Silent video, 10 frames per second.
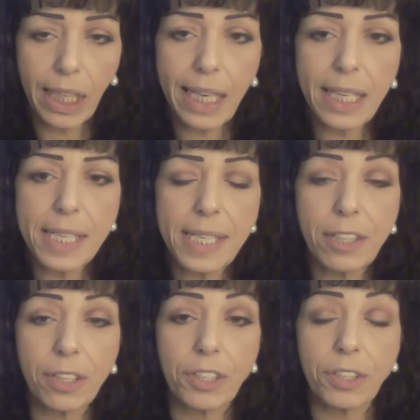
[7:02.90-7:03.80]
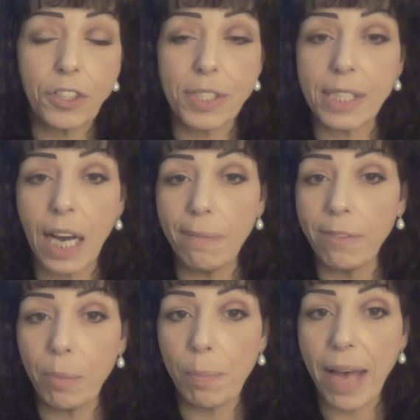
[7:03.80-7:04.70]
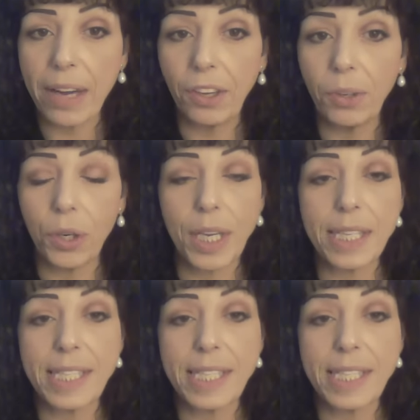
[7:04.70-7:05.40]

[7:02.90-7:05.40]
He has either just come from a battle or he's